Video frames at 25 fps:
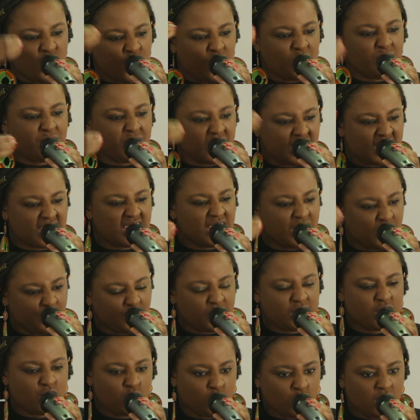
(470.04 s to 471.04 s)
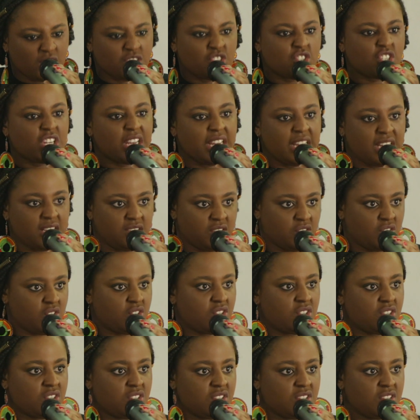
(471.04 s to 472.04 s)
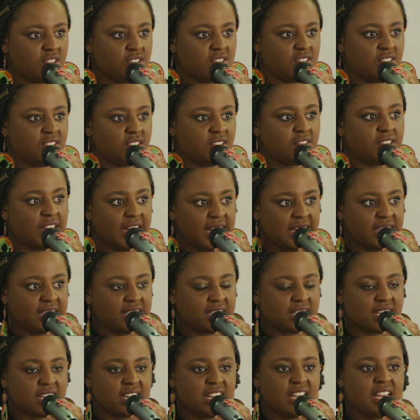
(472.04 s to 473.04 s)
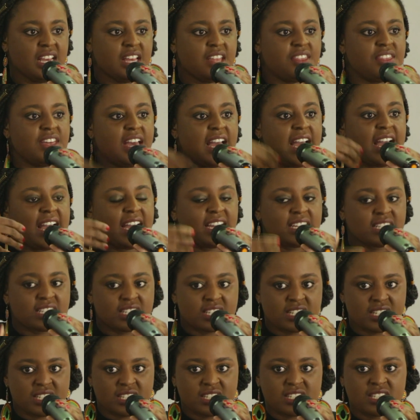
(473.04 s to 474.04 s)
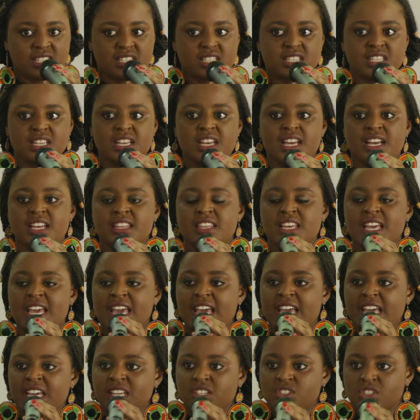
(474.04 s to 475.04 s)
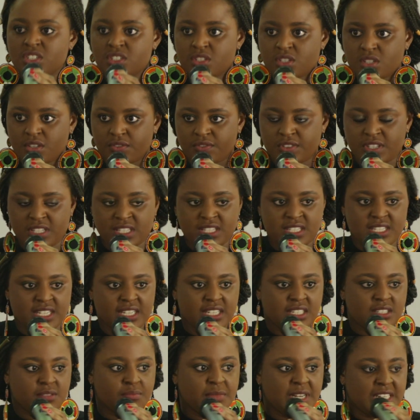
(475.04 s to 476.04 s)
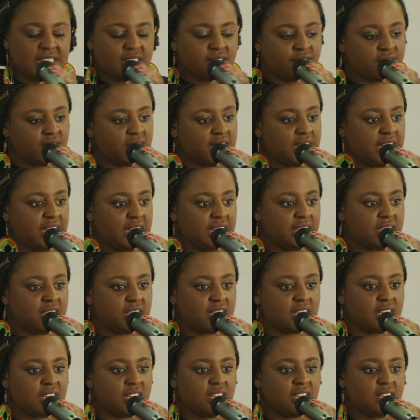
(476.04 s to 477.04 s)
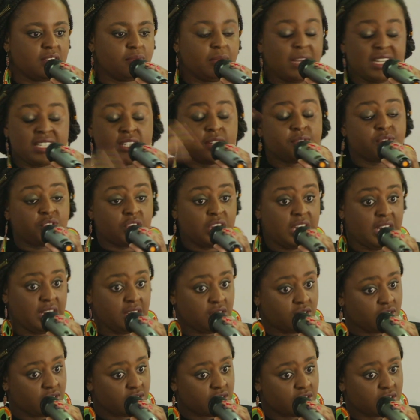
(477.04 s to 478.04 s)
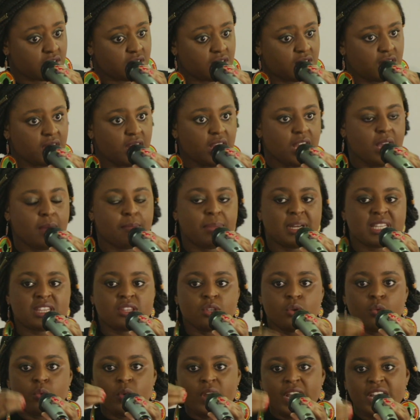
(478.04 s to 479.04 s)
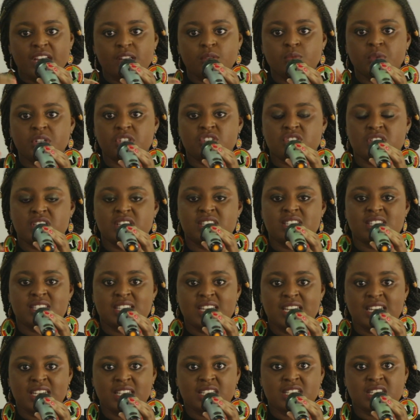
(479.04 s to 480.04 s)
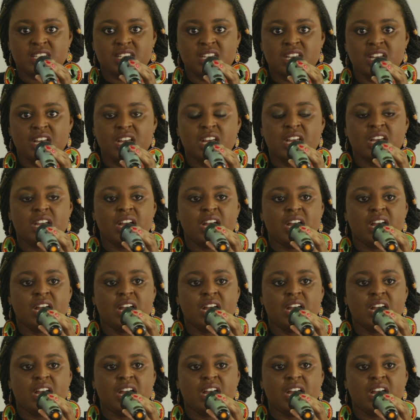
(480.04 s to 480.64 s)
in and of itself did not change, right? The actors, the agents of the state might have changed, but the way in which the state